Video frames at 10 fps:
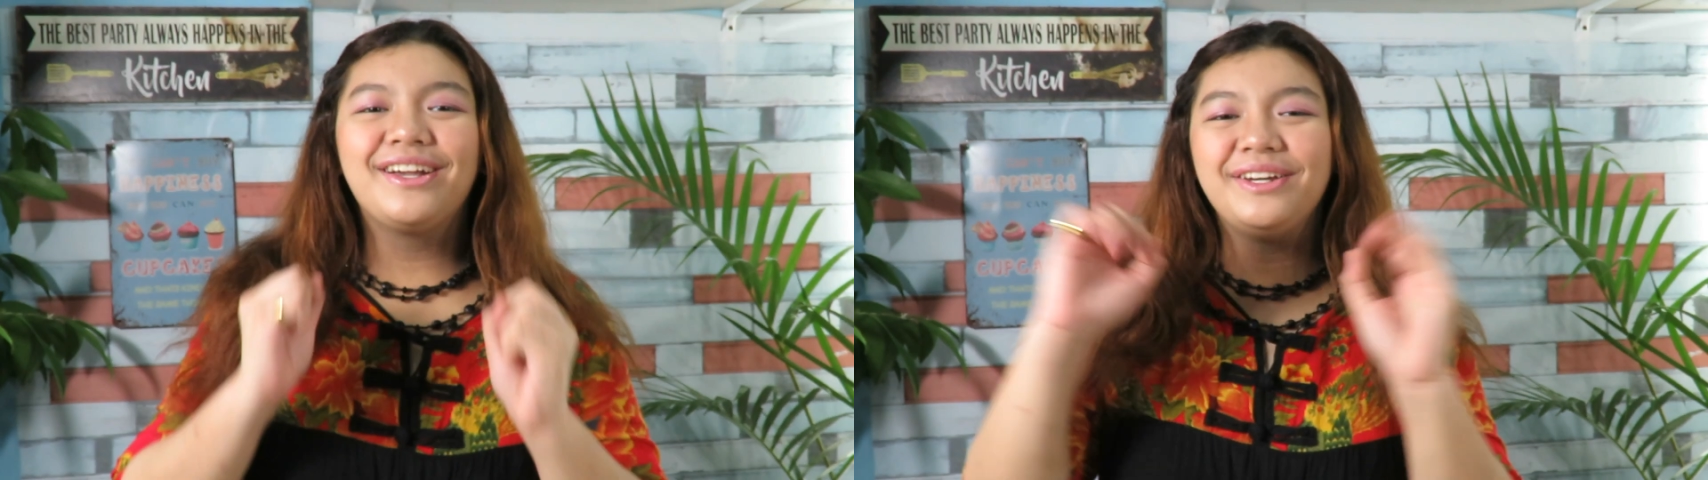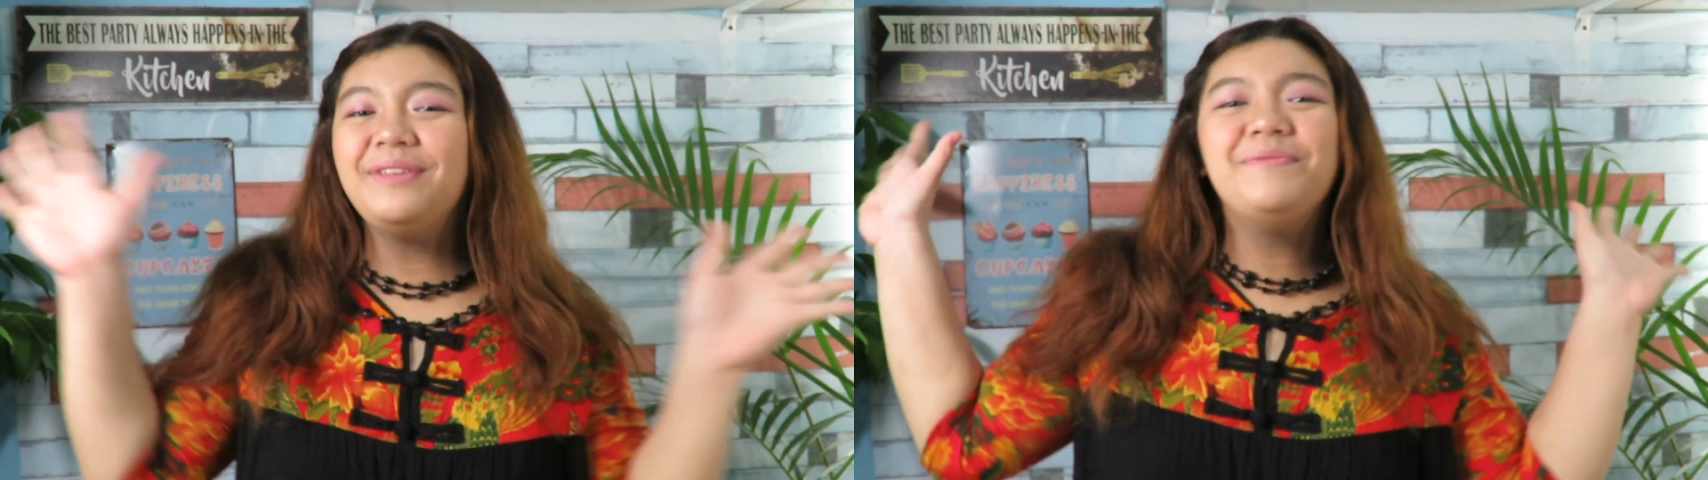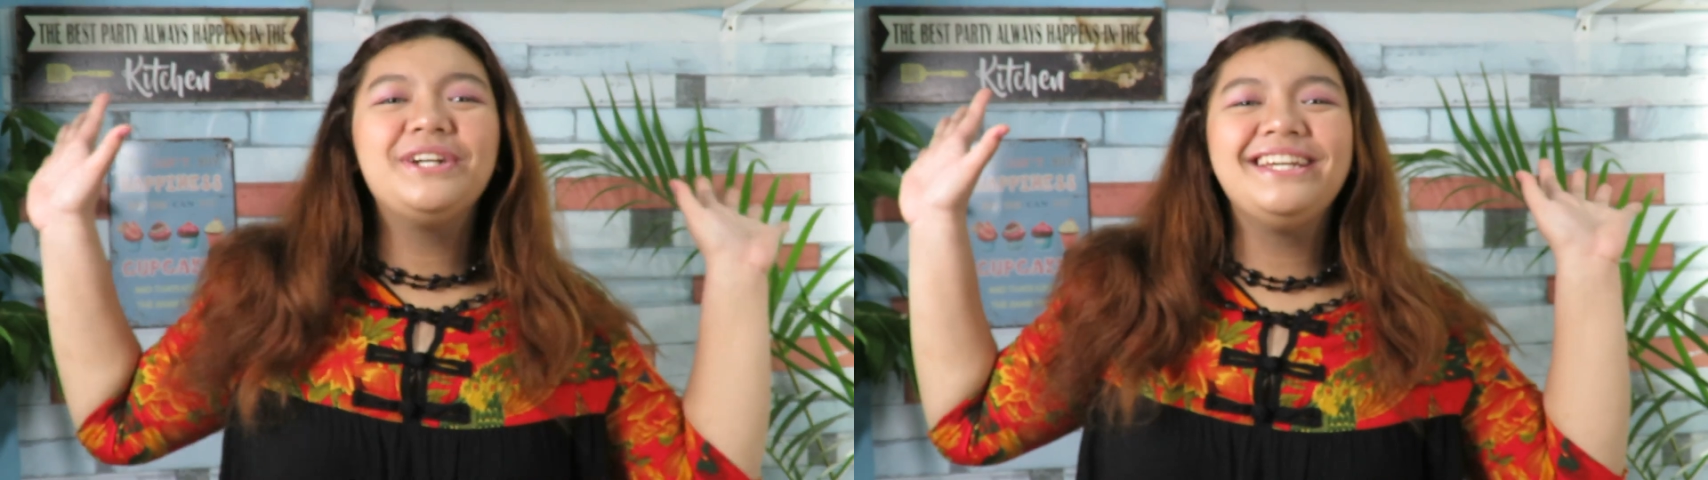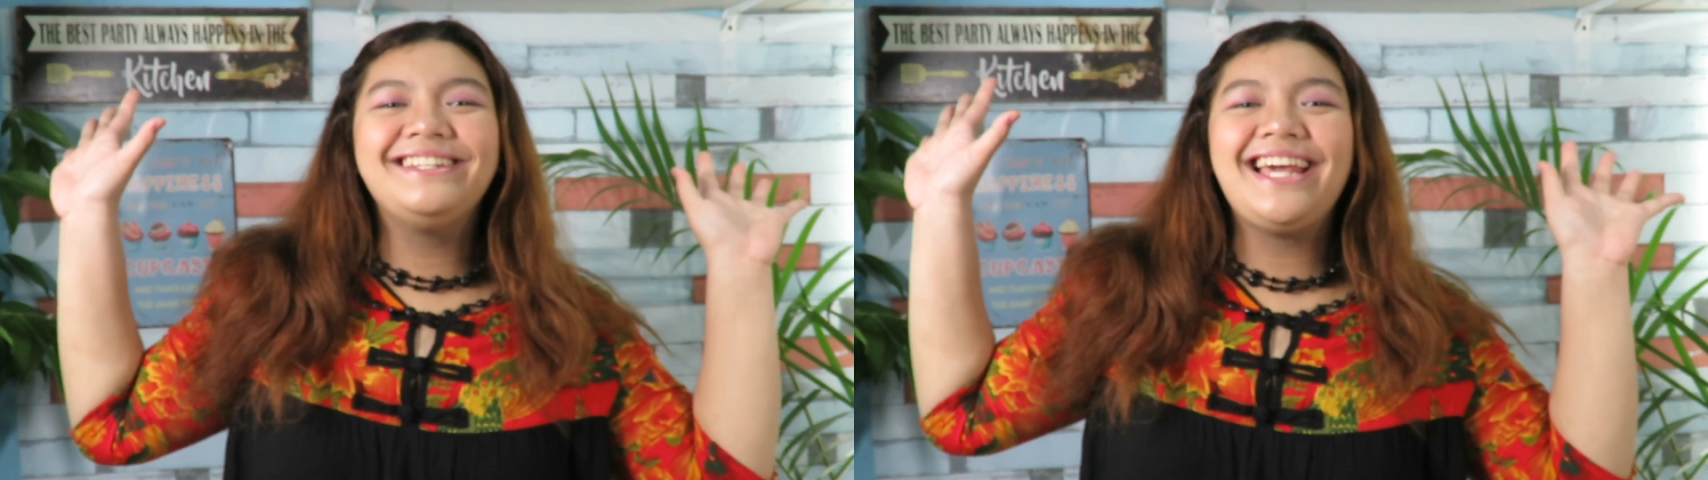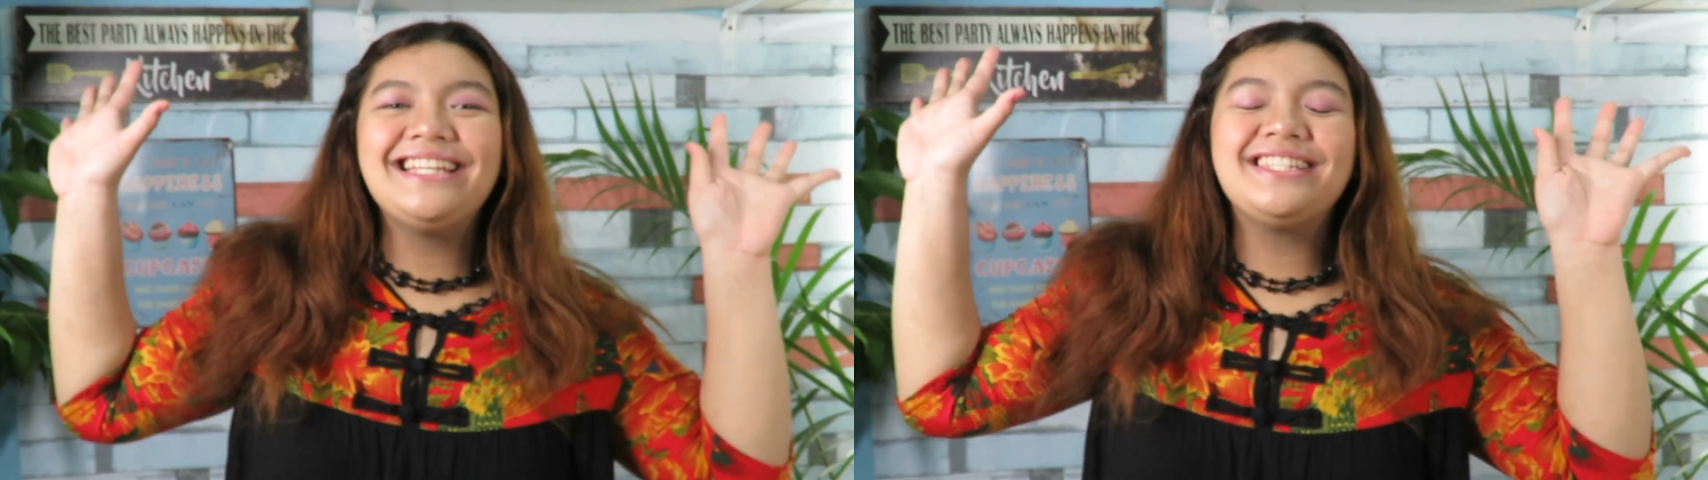Good morning
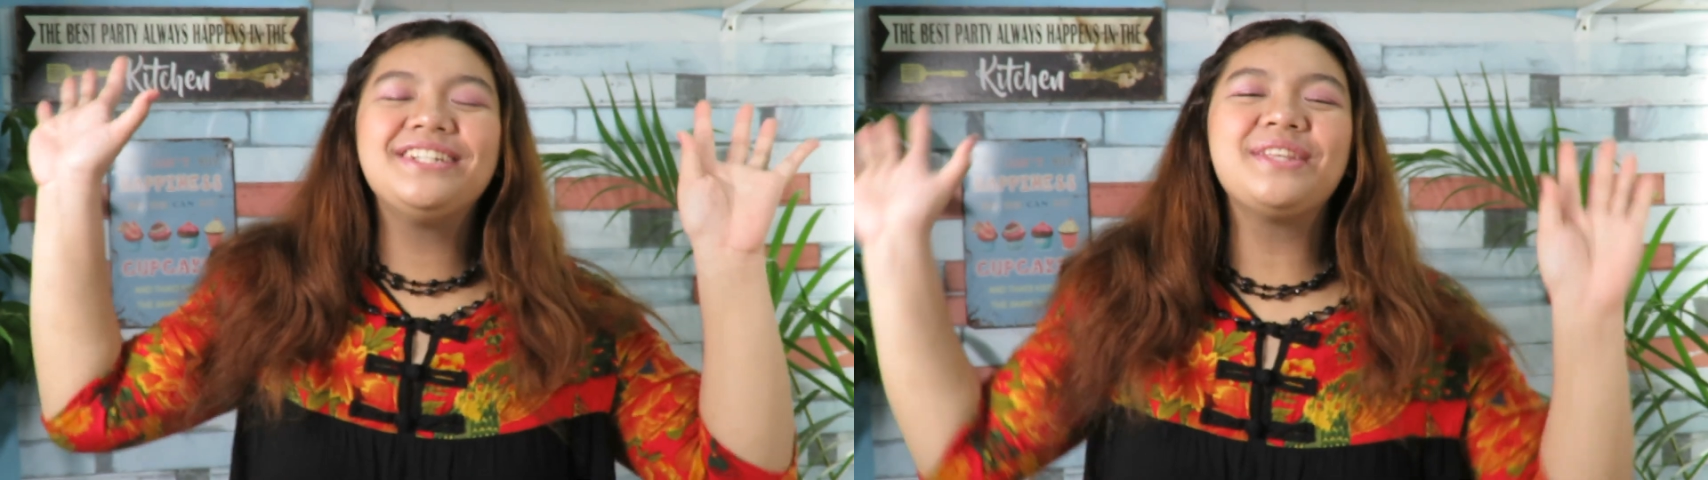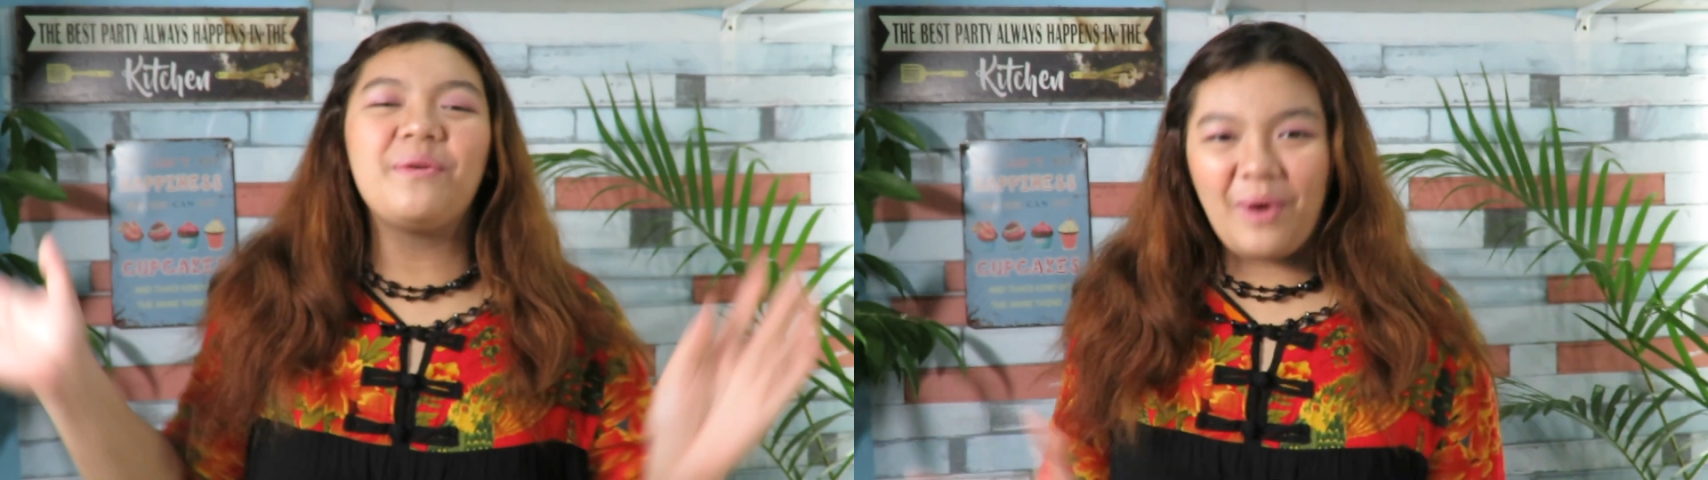tasters and